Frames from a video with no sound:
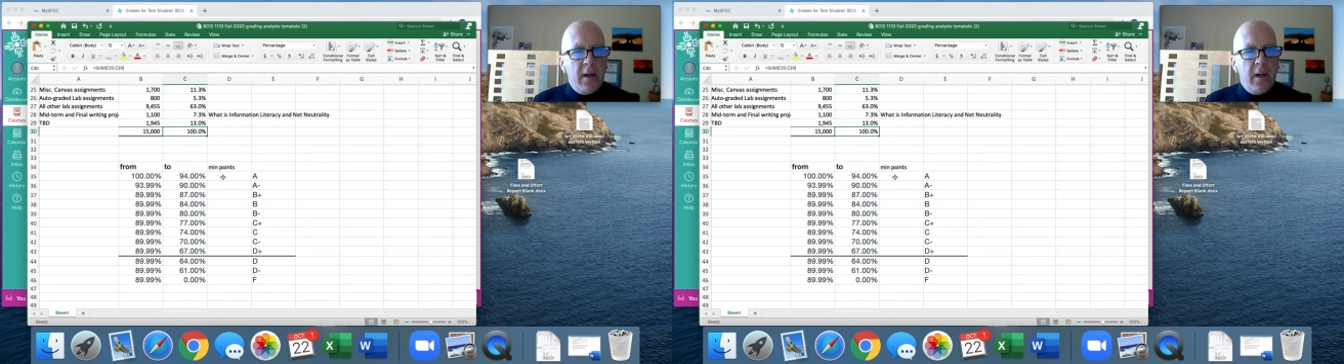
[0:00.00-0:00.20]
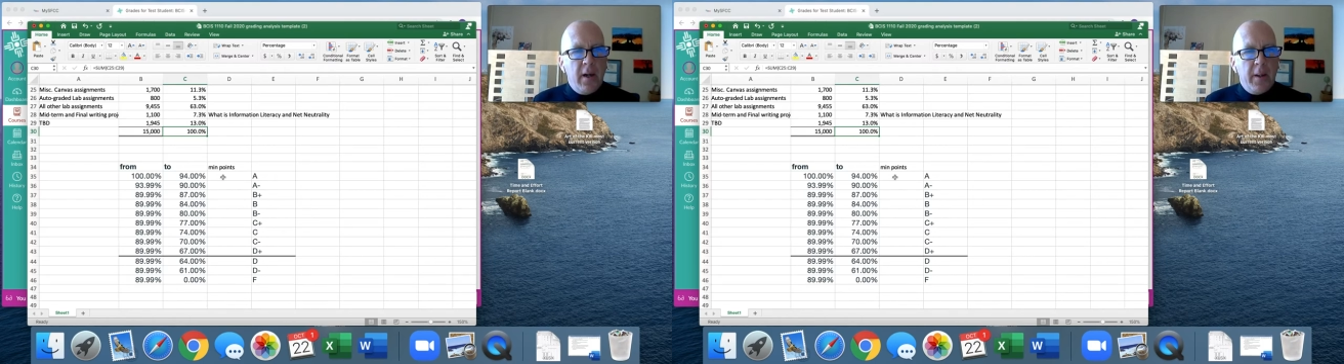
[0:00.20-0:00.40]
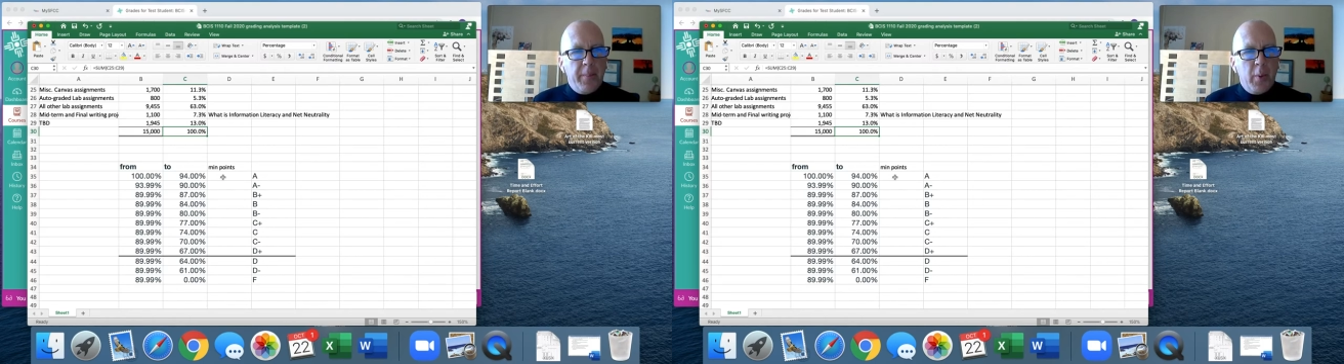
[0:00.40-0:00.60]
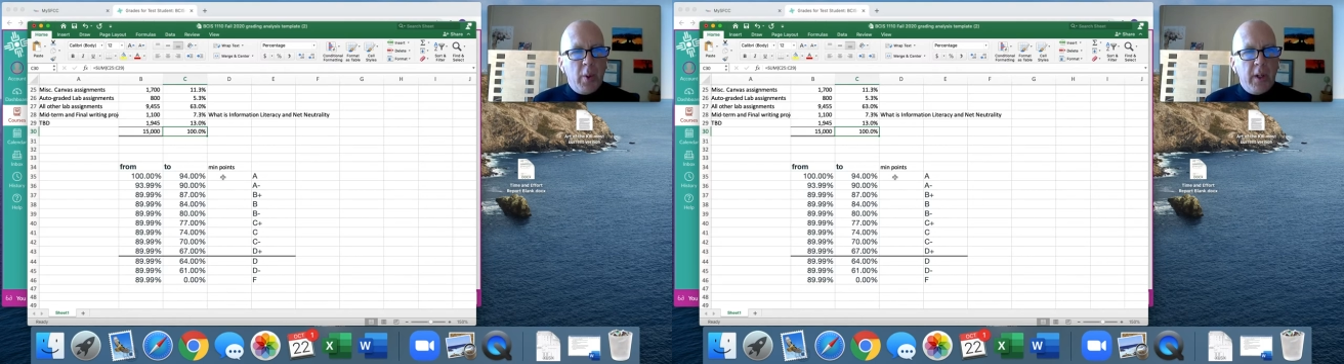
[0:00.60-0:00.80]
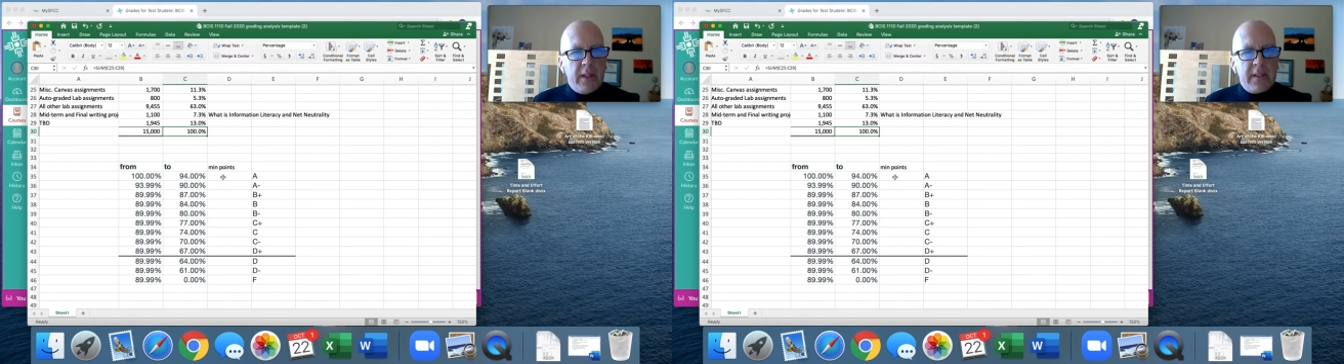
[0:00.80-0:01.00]
I
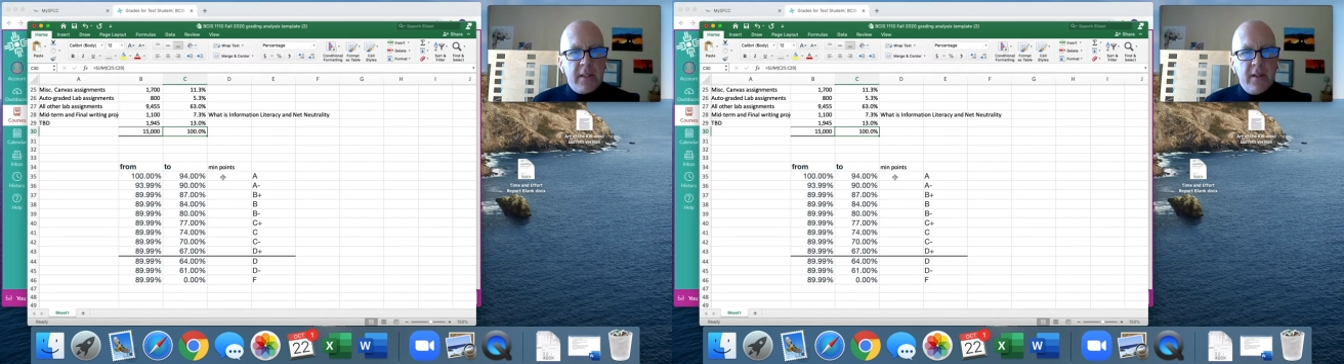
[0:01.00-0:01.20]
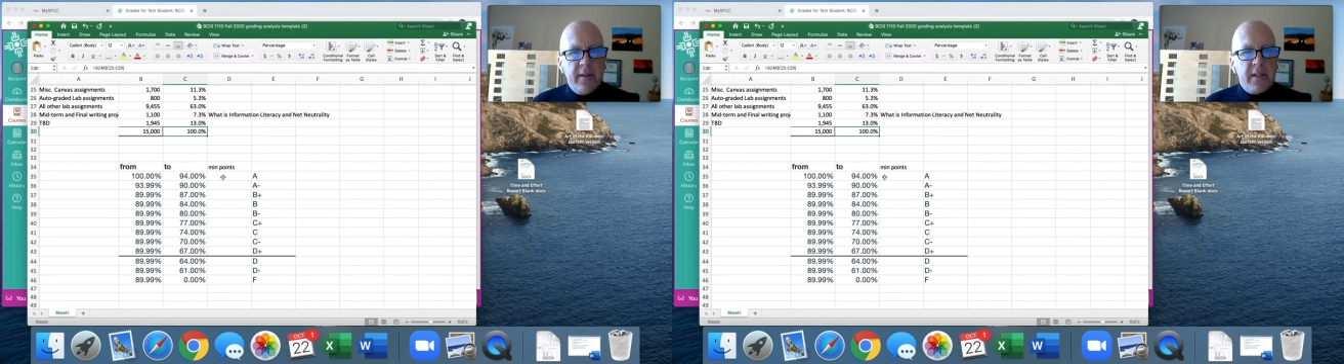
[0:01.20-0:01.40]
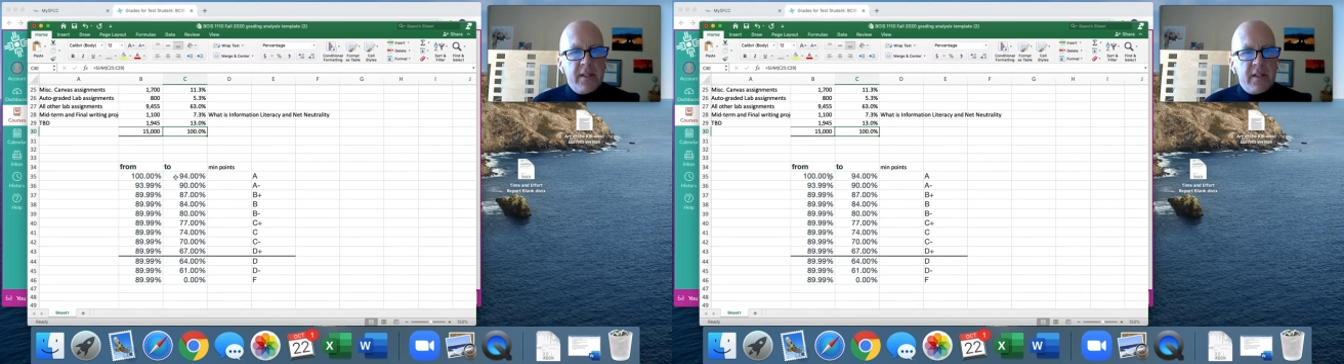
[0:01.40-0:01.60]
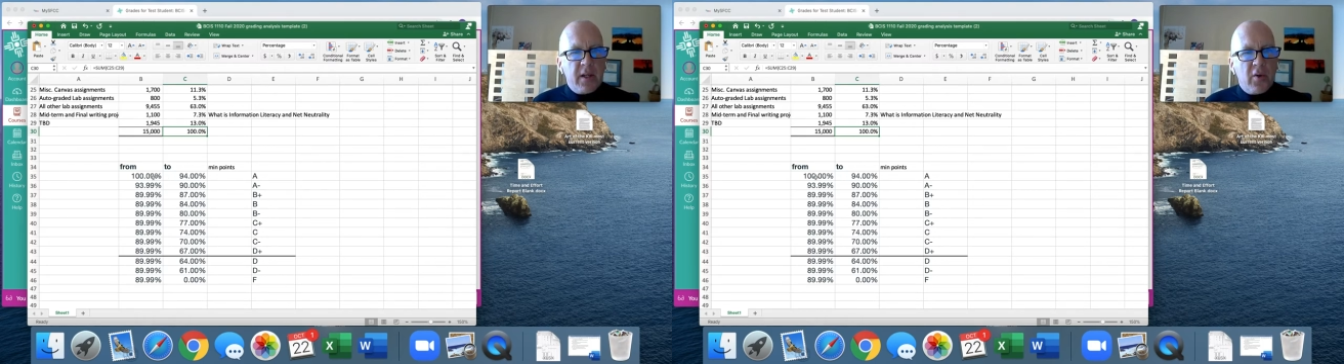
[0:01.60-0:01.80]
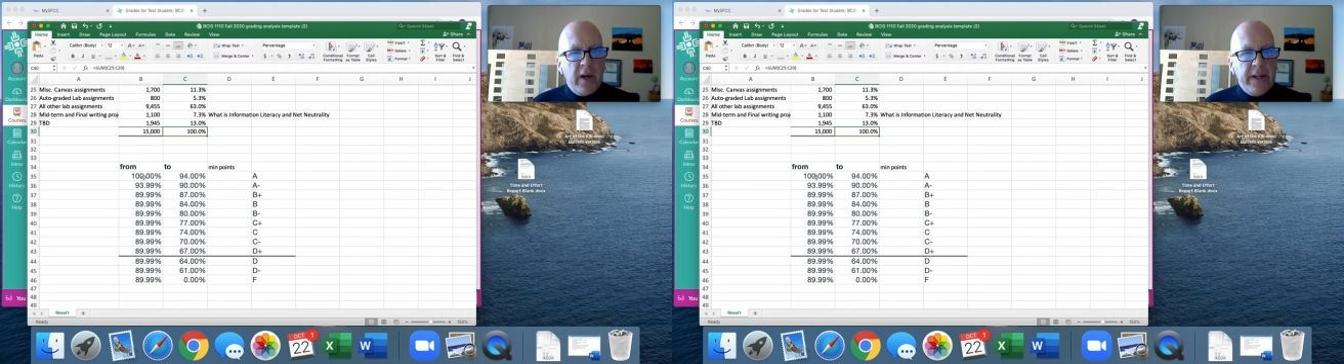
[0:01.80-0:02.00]
put, this is the
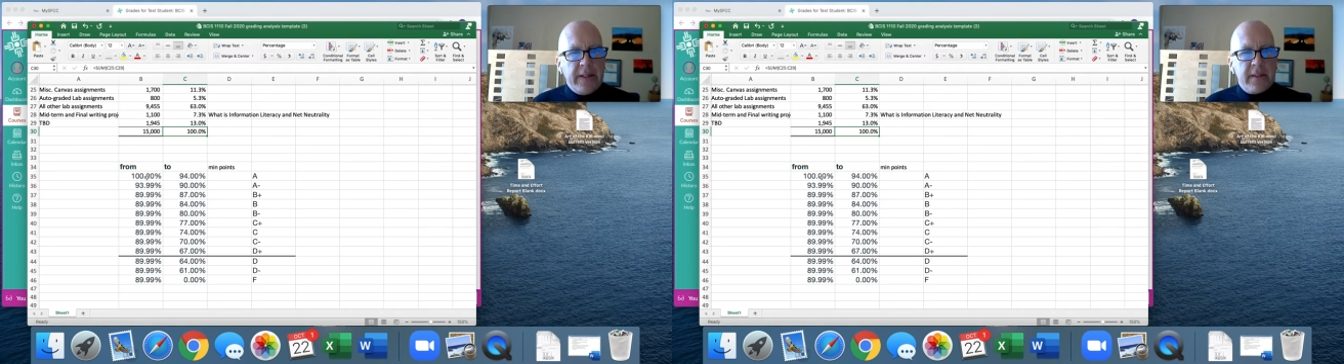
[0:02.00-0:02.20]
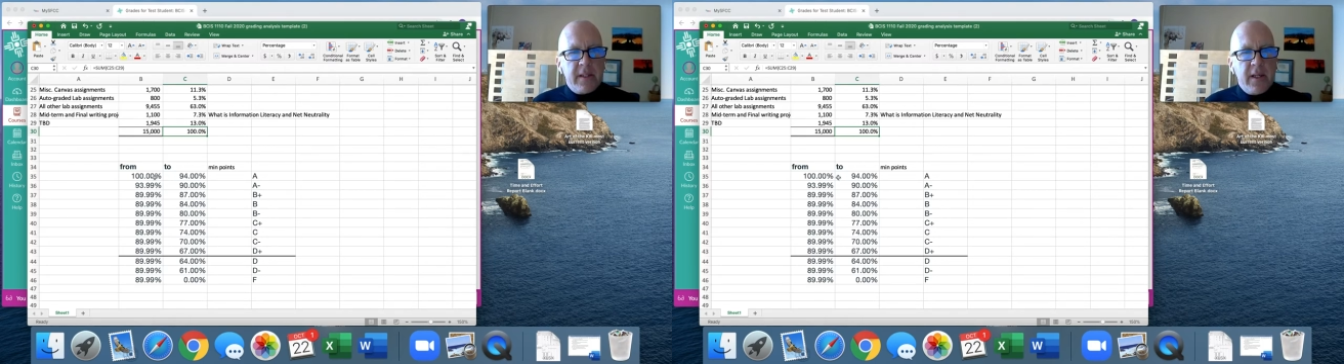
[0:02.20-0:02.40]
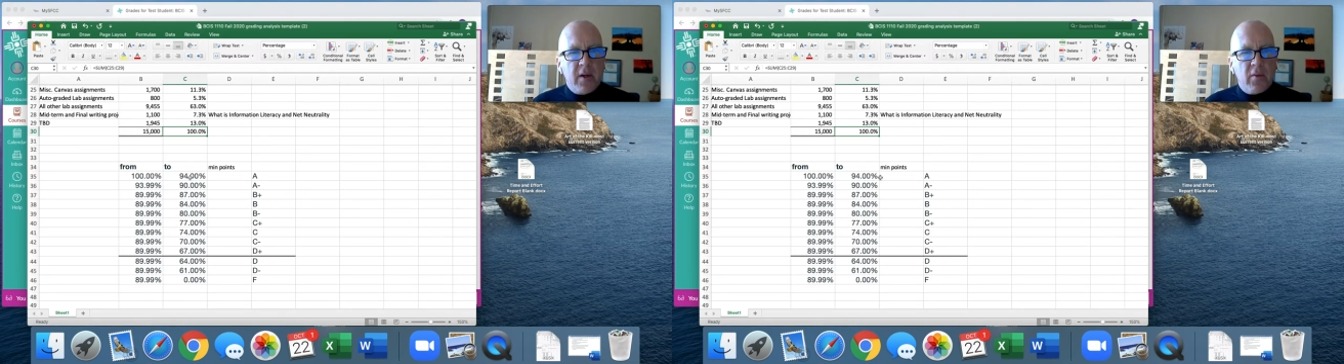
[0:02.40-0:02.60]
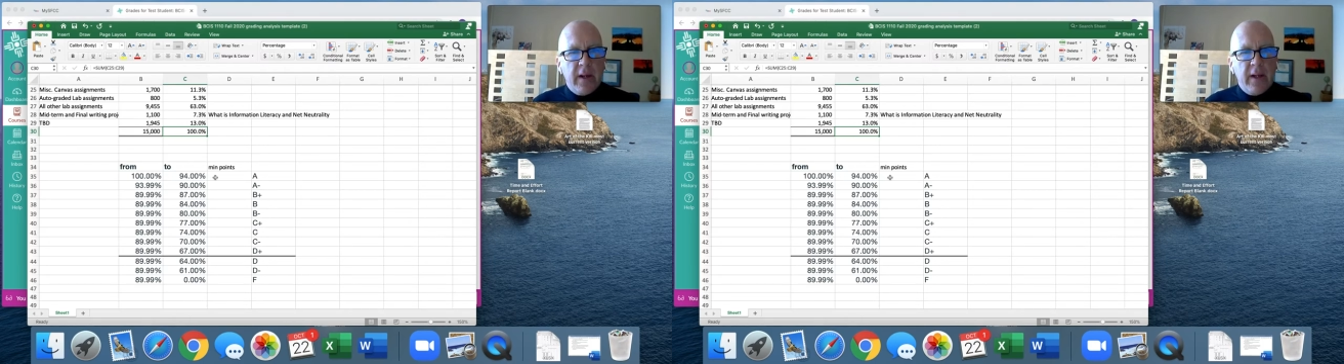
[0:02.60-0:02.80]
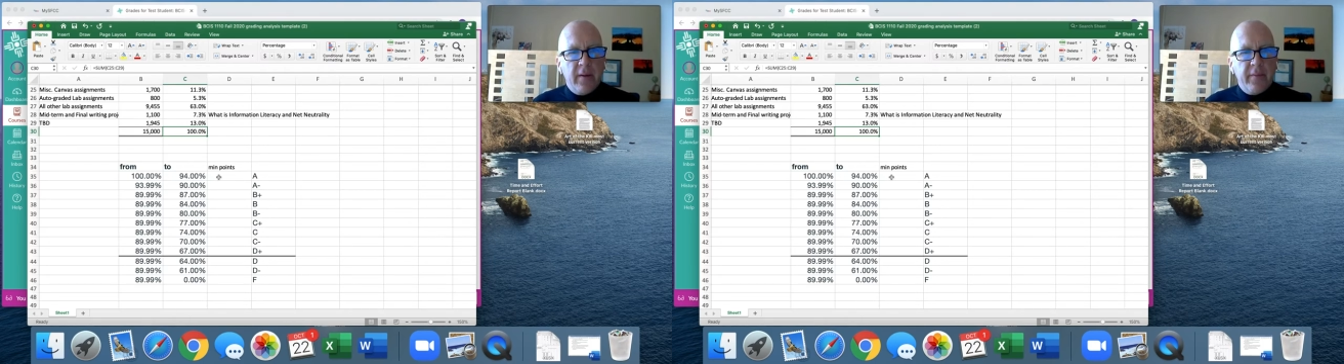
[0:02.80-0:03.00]
grading scale
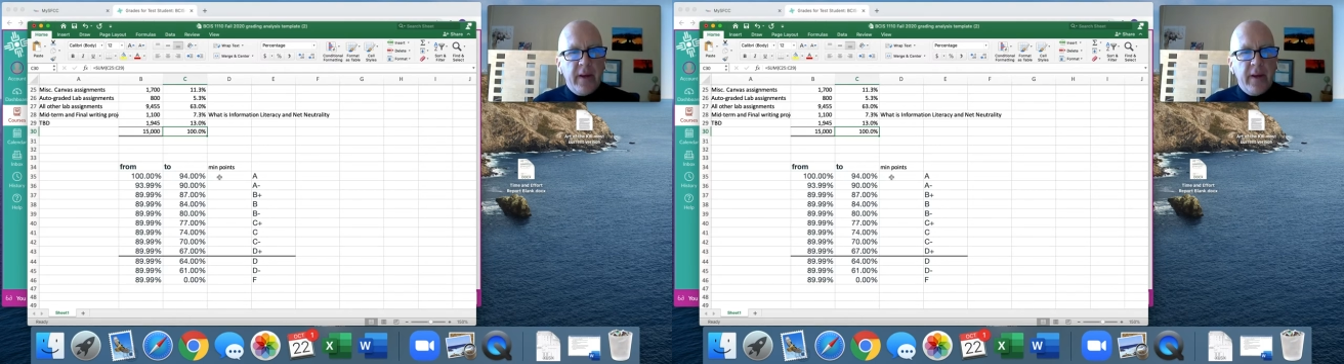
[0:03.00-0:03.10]
right out of